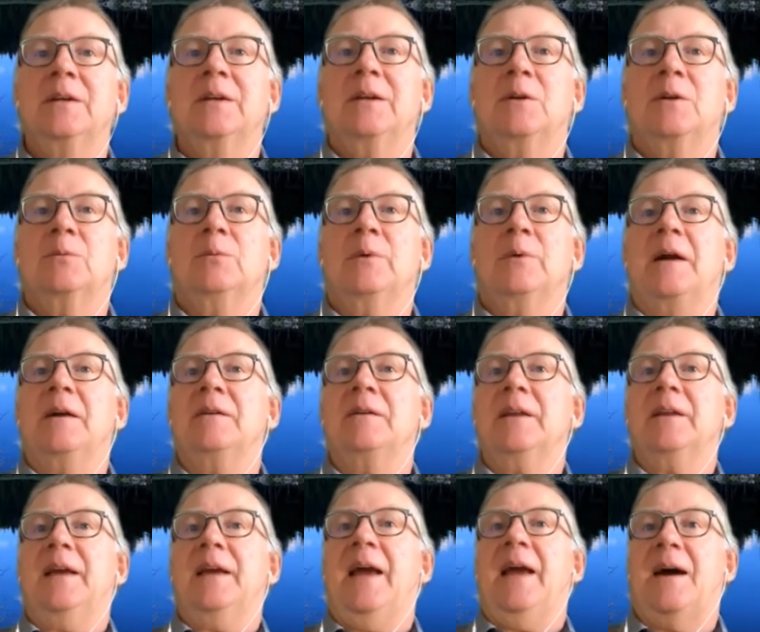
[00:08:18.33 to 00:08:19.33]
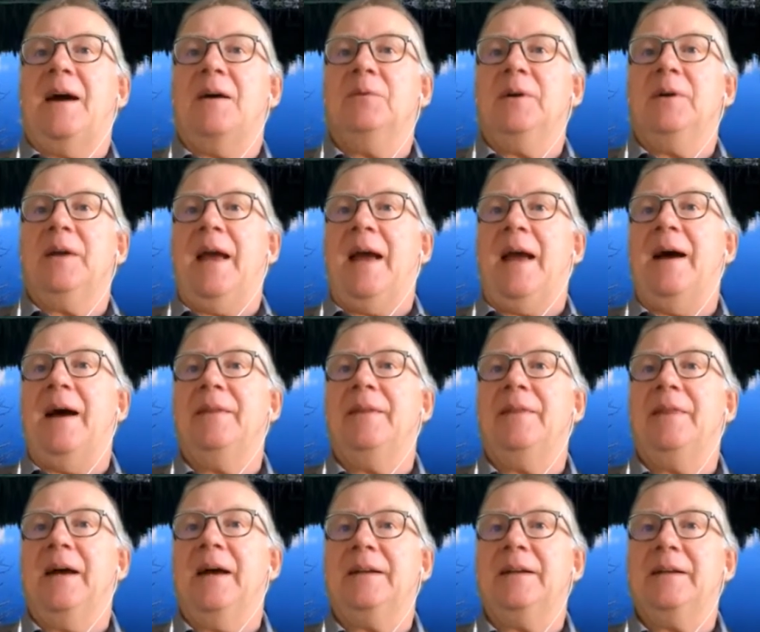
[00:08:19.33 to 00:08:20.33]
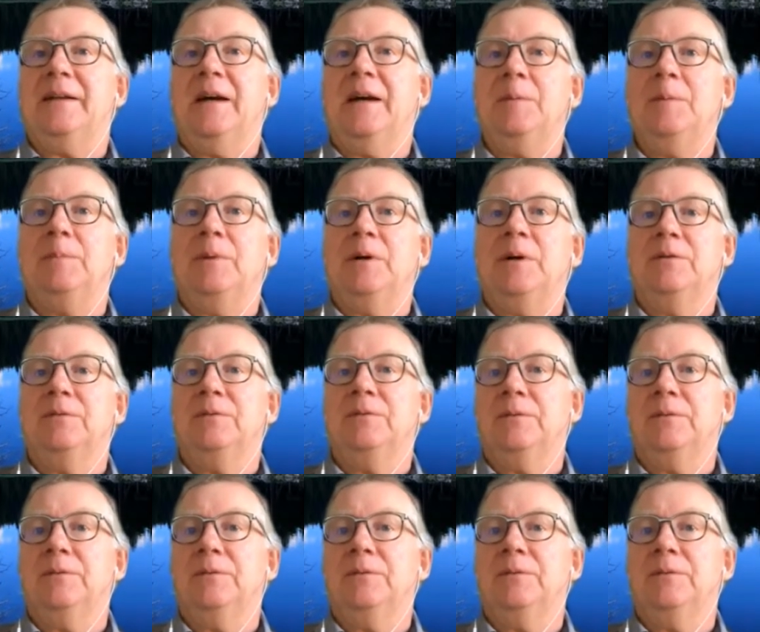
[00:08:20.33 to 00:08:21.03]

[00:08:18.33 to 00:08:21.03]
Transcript: rarely have we had that type of